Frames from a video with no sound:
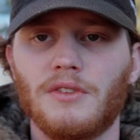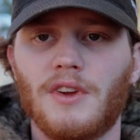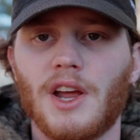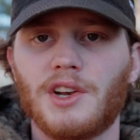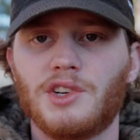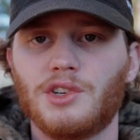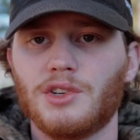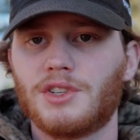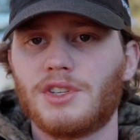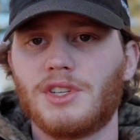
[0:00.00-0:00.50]

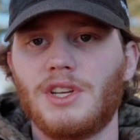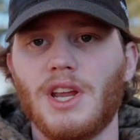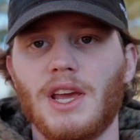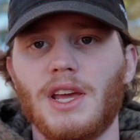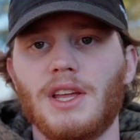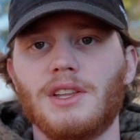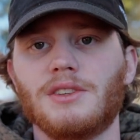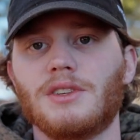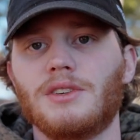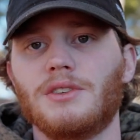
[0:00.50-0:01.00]
got your
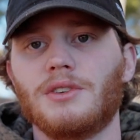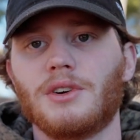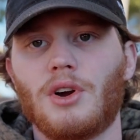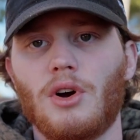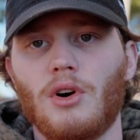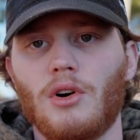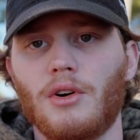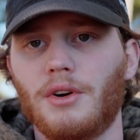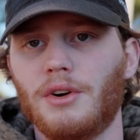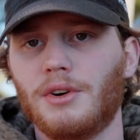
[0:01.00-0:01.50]
stands and your
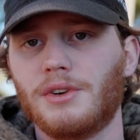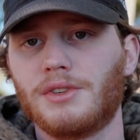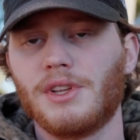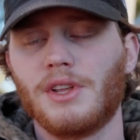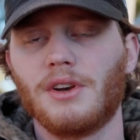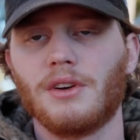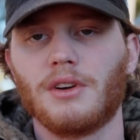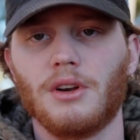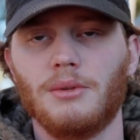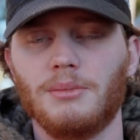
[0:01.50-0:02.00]
carders
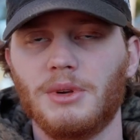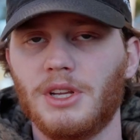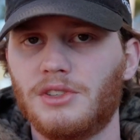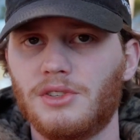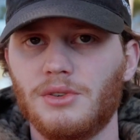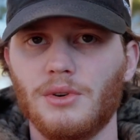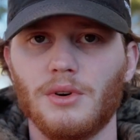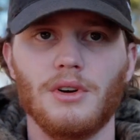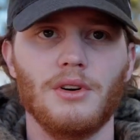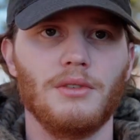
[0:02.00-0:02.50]
that are going to be
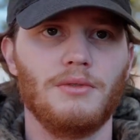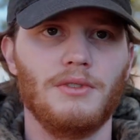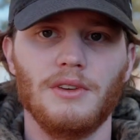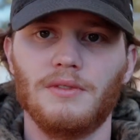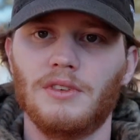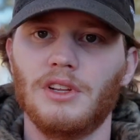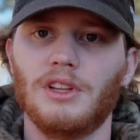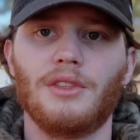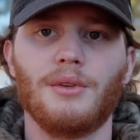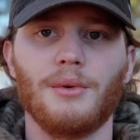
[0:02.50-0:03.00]

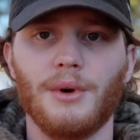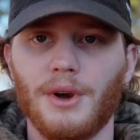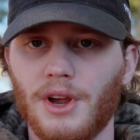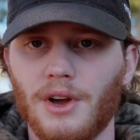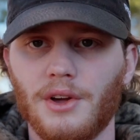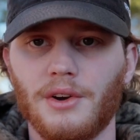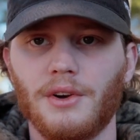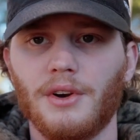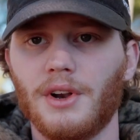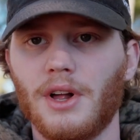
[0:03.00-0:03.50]
$250,
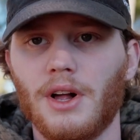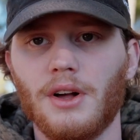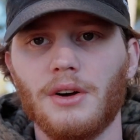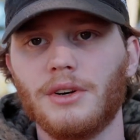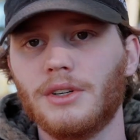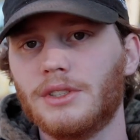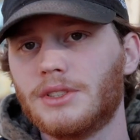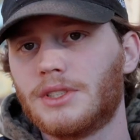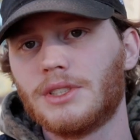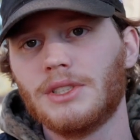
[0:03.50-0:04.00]

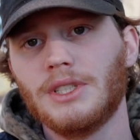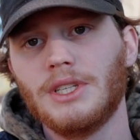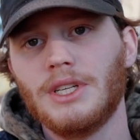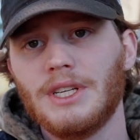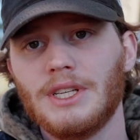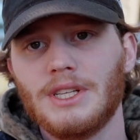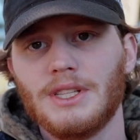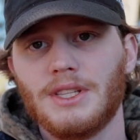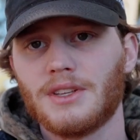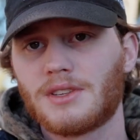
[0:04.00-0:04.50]
$300.
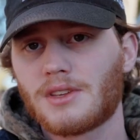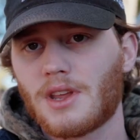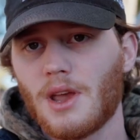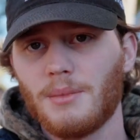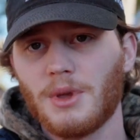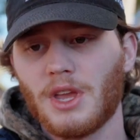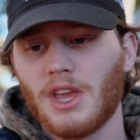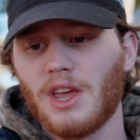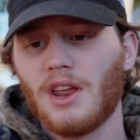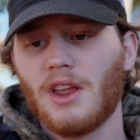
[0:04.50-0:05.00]
This
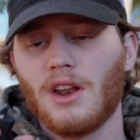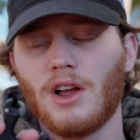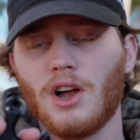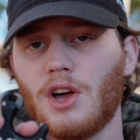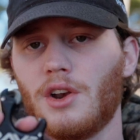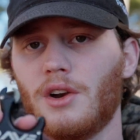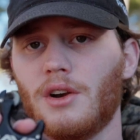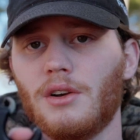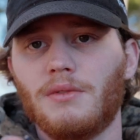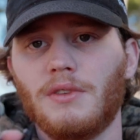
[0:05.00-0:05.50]
coming in at
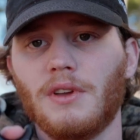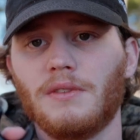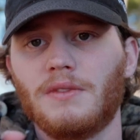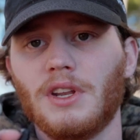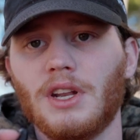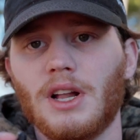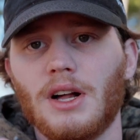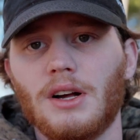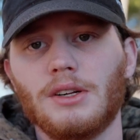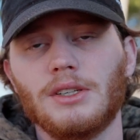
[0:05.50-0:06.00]

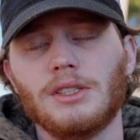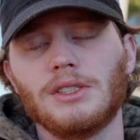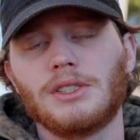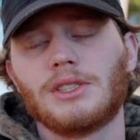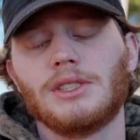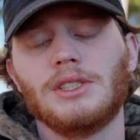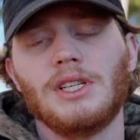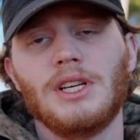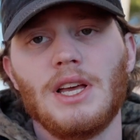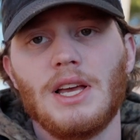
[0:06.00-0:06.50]

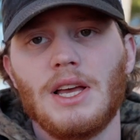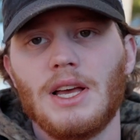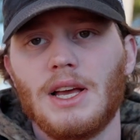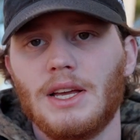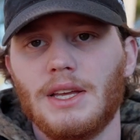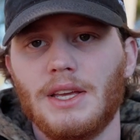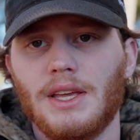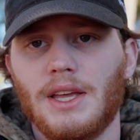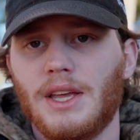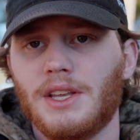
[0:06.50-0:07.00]
$150,
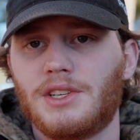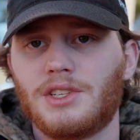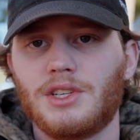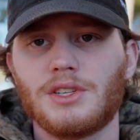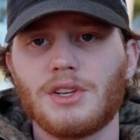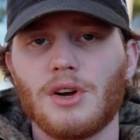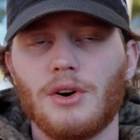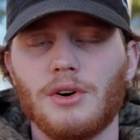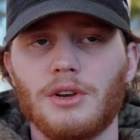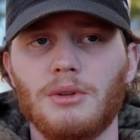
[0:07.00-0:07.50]
it's
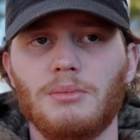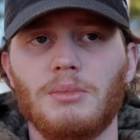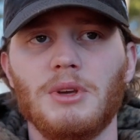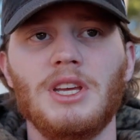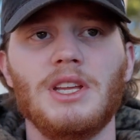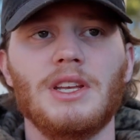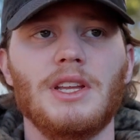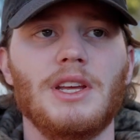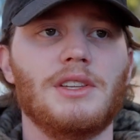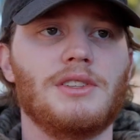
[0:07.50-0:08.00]
just hard to
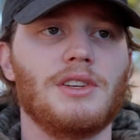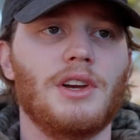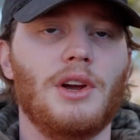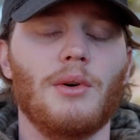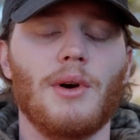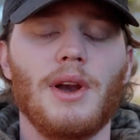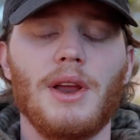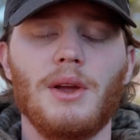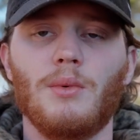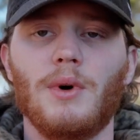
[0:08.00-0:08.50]
beat. It's a
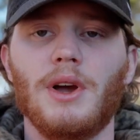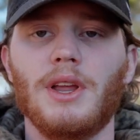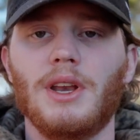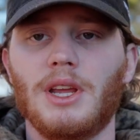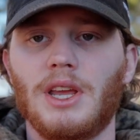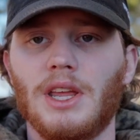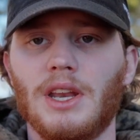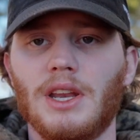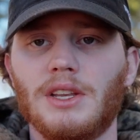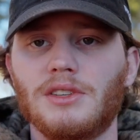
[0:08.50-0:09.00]
great way to
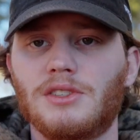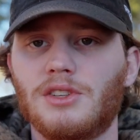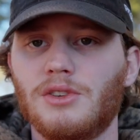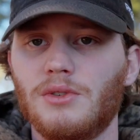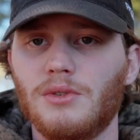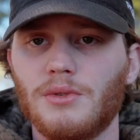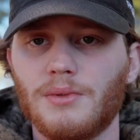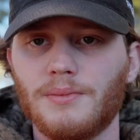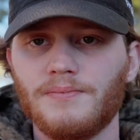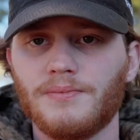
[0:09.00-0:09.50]
get
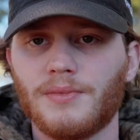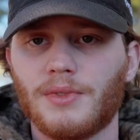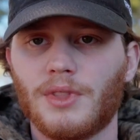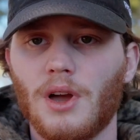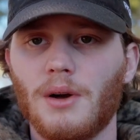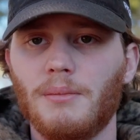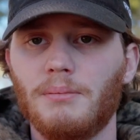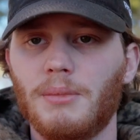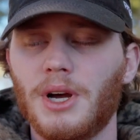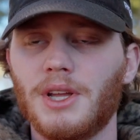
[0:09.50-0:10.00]
into
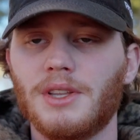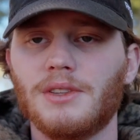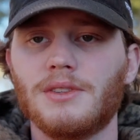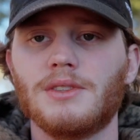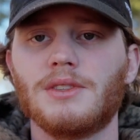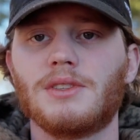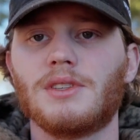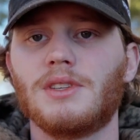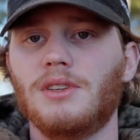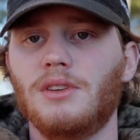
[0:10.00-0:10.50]
thumb
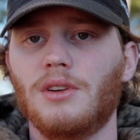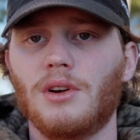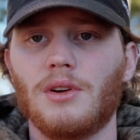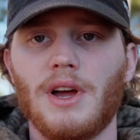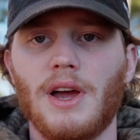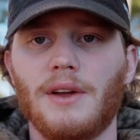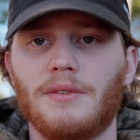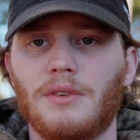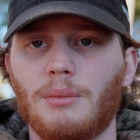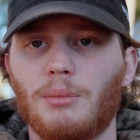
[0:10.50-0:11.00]
buttons. You don't
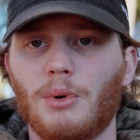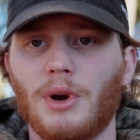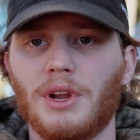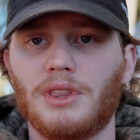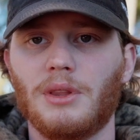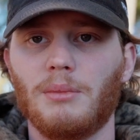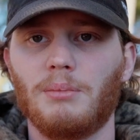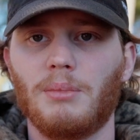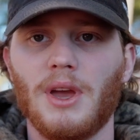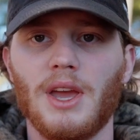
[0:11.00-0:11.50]
have to break
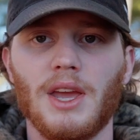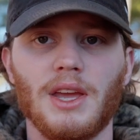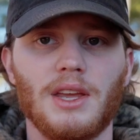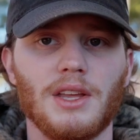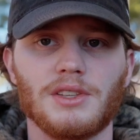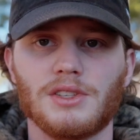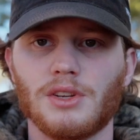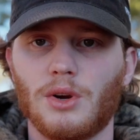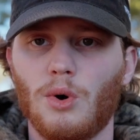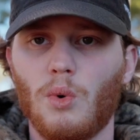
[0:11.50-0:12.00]
the bank.
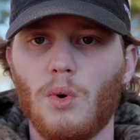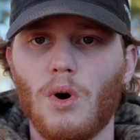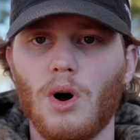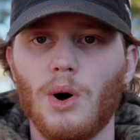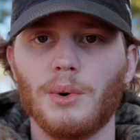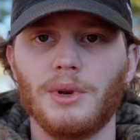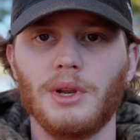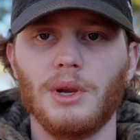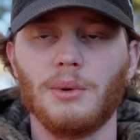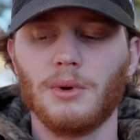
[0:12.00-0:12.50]
It's a
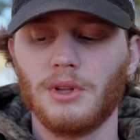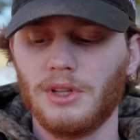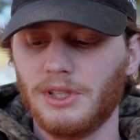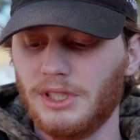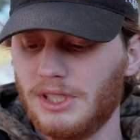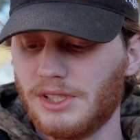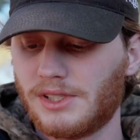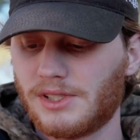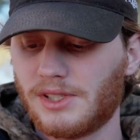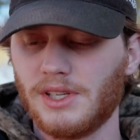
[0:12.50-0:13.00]
quality
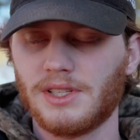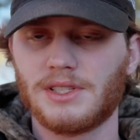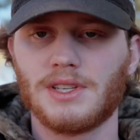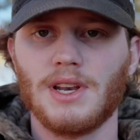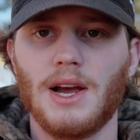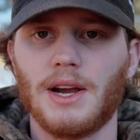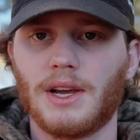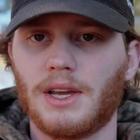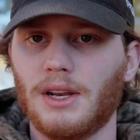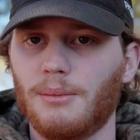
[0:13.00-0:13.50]
release. It's
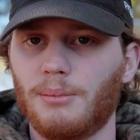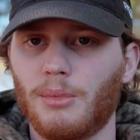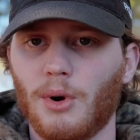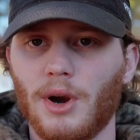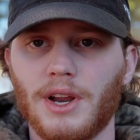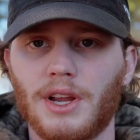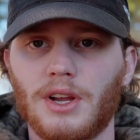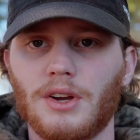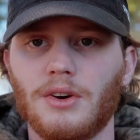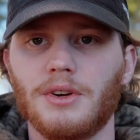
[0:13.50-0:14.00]
not going to
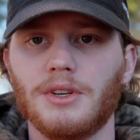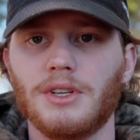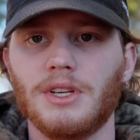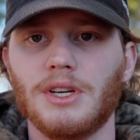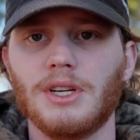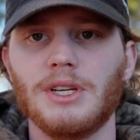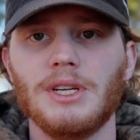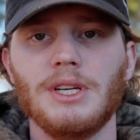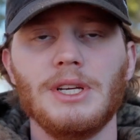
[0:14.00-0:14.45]
break on you.